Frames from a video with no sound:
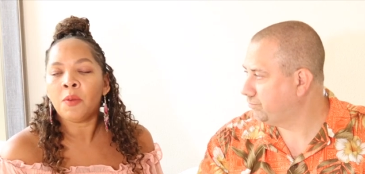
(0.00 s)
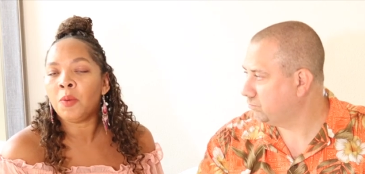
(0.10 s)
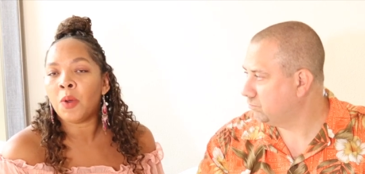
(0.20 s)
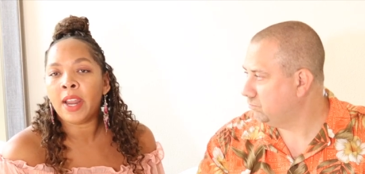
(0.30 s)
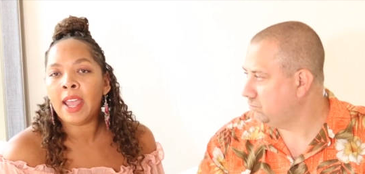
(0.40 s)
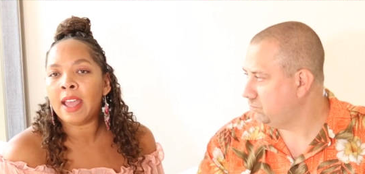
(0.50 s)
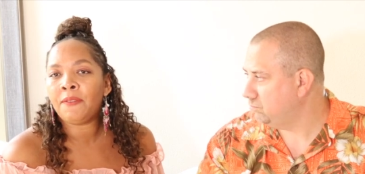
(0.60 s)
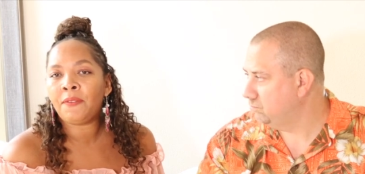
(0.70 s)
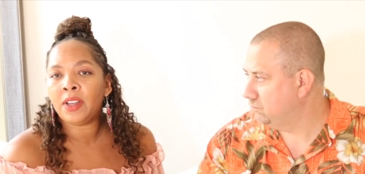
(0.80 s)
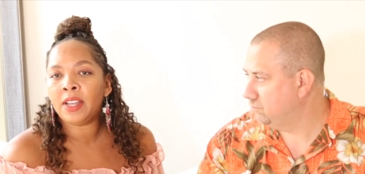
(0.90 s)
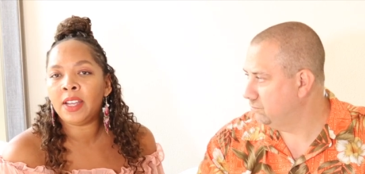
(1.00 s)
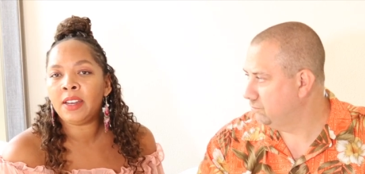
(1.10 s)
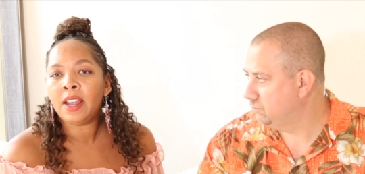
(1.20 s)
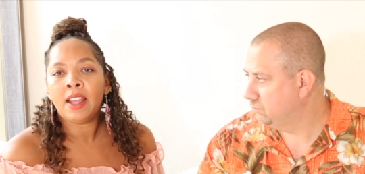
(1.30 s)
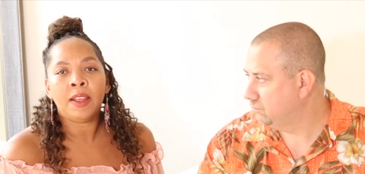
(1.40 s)
Speaker 1: We want to have
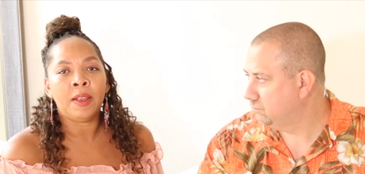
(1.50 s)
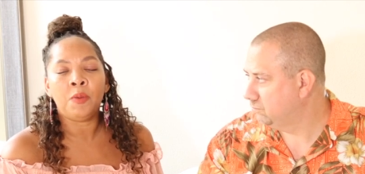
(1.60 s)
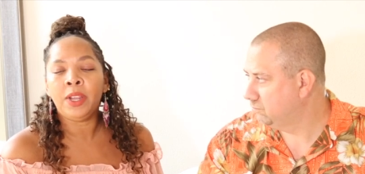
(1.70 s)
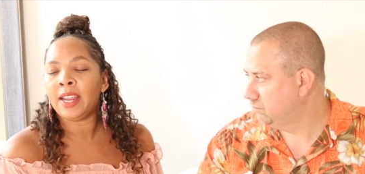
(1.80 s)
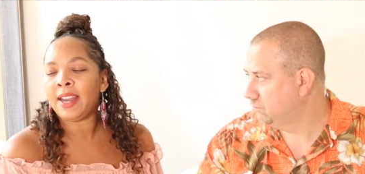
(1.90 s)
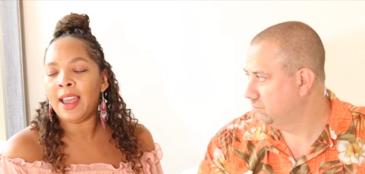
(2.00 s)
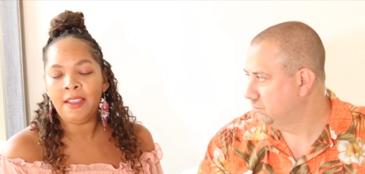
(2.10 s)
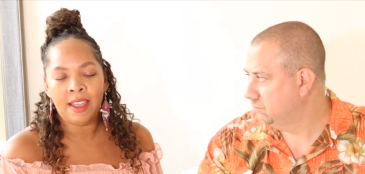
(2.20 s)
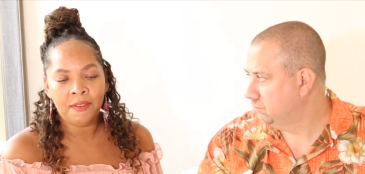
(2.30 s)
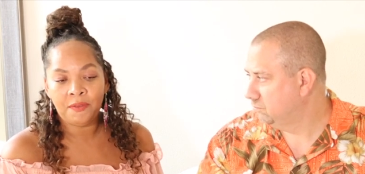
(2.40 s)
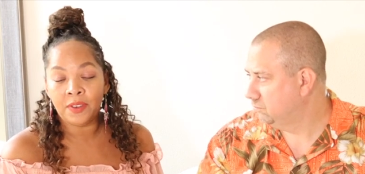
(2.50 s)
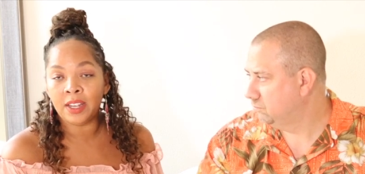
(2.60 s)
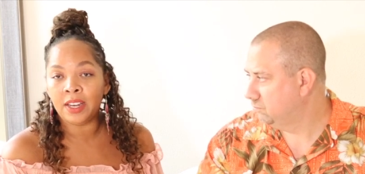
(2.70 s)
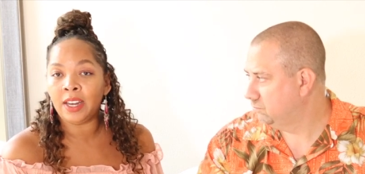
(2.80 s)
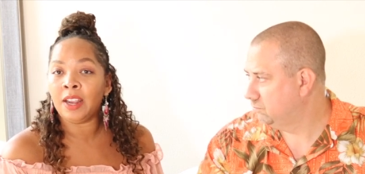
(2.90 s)
fun. And we cannot have
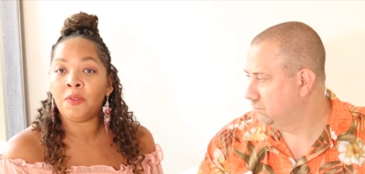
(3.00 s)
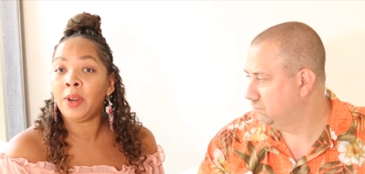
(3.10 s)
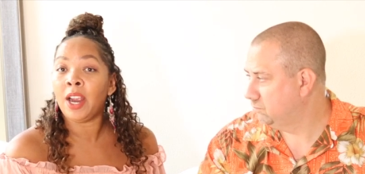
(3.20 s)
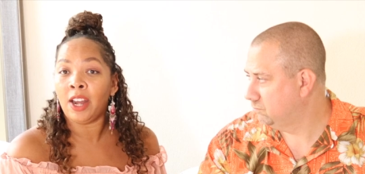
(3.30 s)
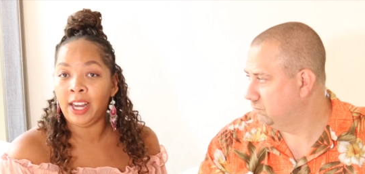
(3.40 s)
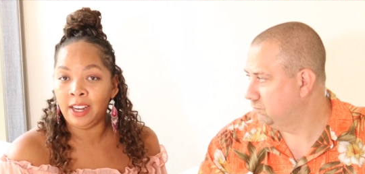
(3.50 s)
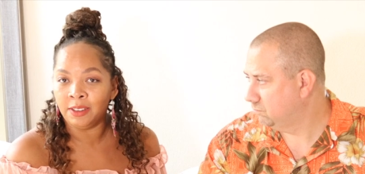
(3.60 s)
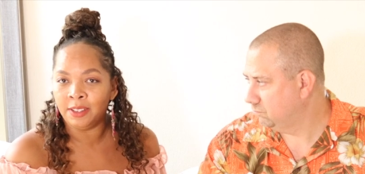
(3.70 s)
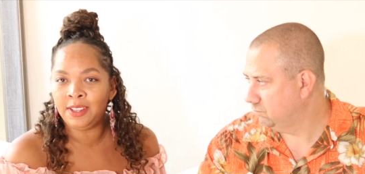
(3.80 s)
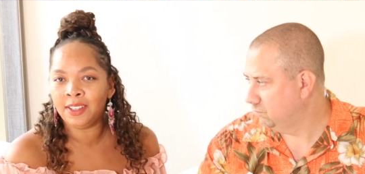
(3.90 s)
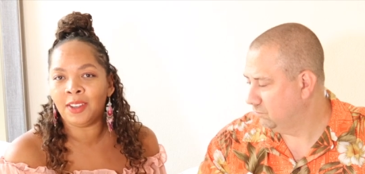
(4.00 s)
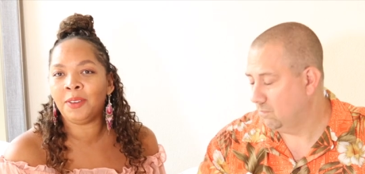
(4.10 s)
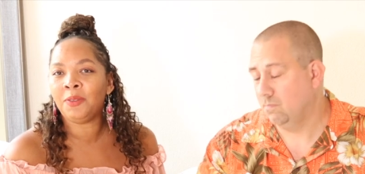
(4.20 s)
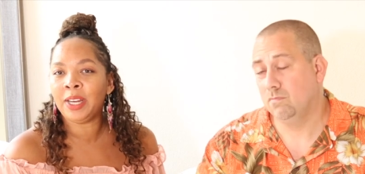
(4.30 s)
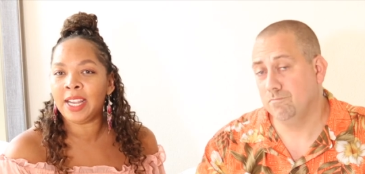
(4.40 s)
fun if we are ill
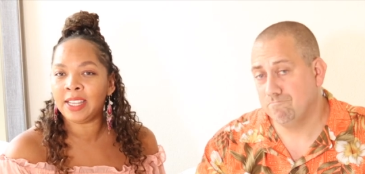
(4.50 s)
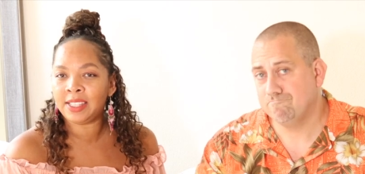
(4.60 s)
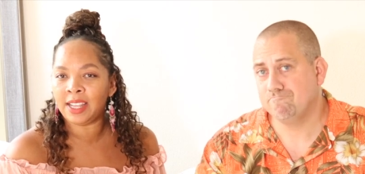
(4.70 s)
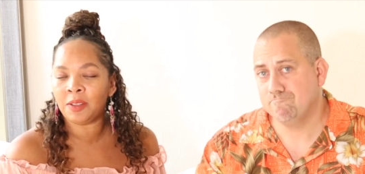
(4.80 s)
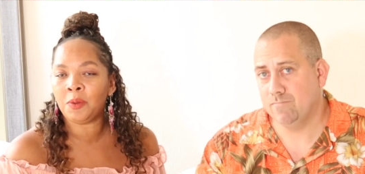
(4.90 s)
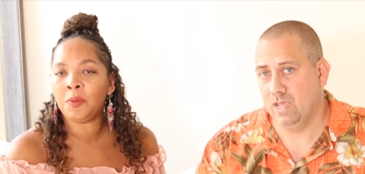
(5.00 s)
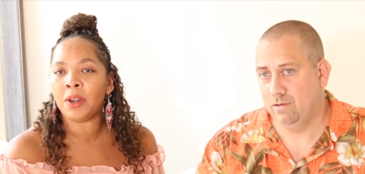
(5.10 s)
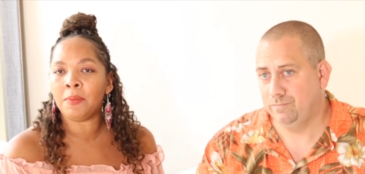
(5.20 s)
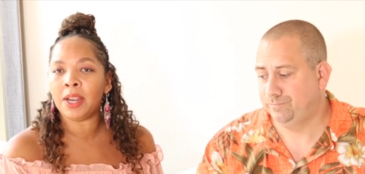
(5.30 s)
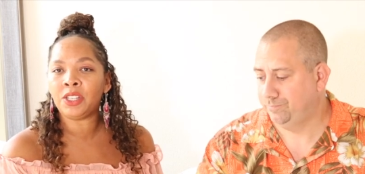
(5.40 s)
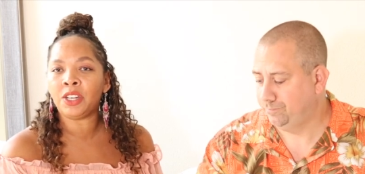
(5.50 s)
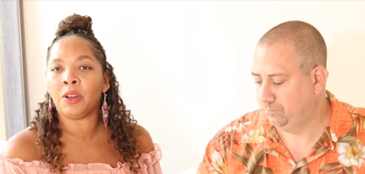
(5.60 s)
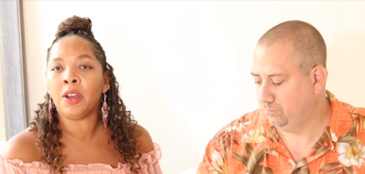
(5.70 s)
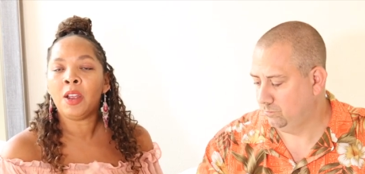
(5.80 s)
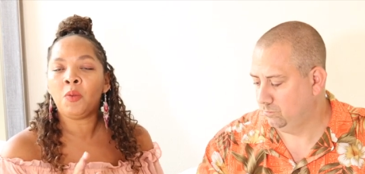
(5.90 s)
or if we get sick. We want to make
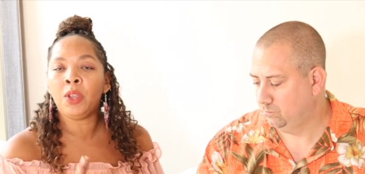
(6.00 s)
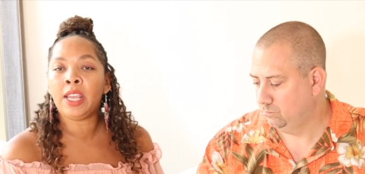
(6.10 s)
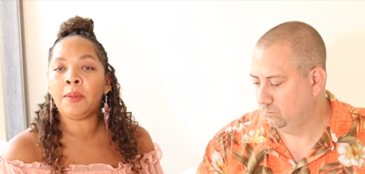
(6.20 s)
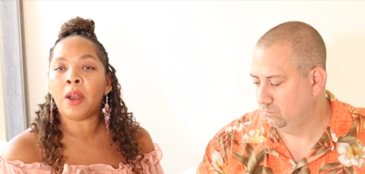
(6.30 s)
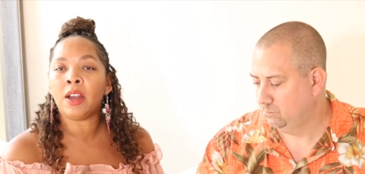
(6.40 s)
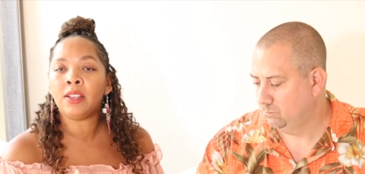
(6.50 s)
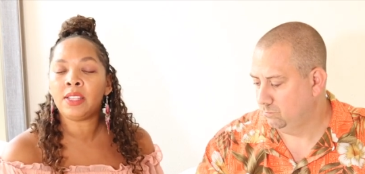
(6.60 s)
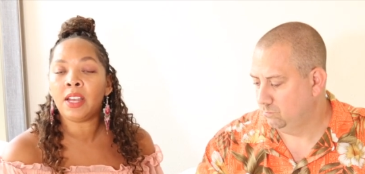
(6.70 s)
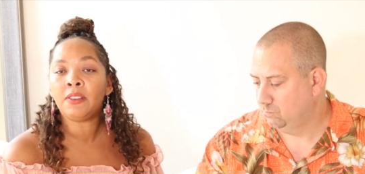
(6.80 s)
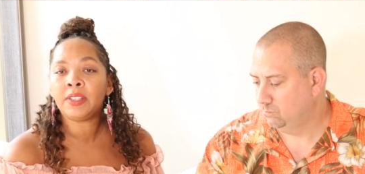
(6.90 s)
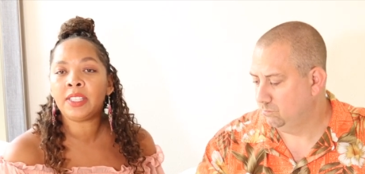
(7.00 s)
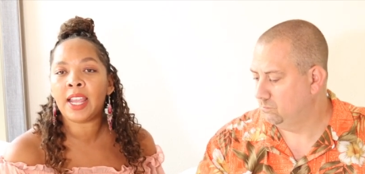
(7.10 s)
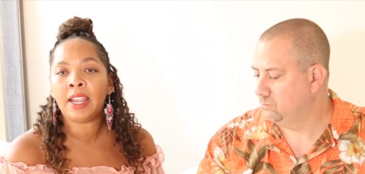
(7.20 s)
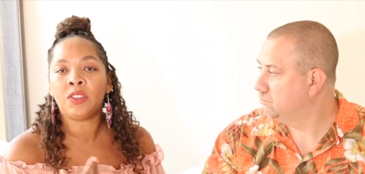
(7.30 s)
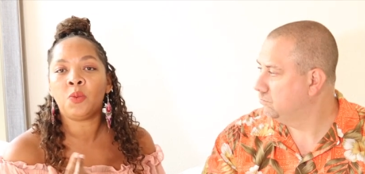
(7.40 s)
sure we keep ourselves
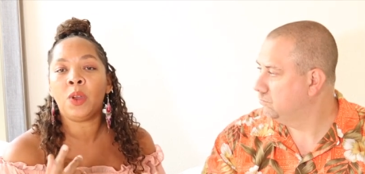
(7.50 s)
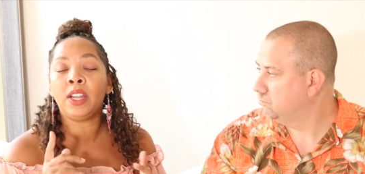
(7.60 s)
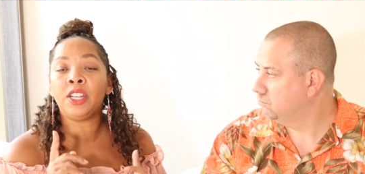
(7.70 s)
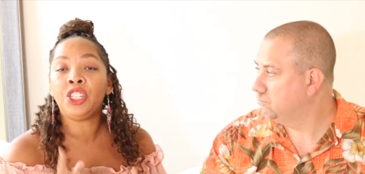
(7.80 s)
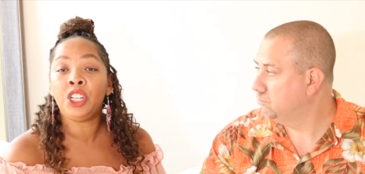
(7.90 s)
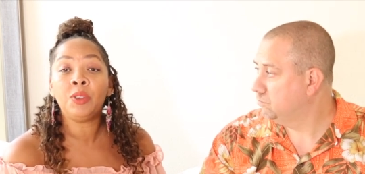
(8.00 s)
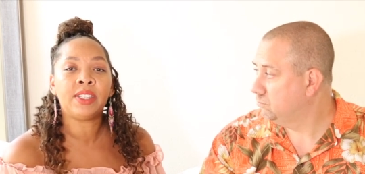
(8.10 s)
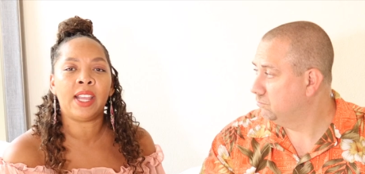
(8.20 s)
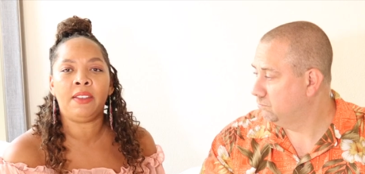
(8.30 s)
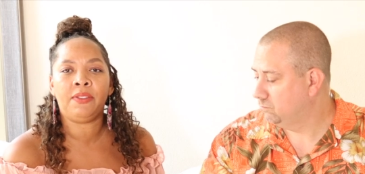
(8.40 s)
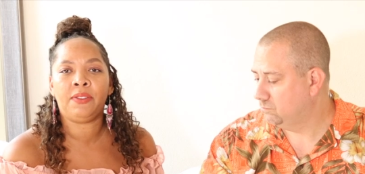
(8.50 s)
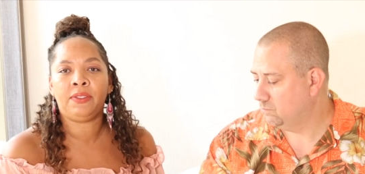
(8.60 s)
safe as well as you safe.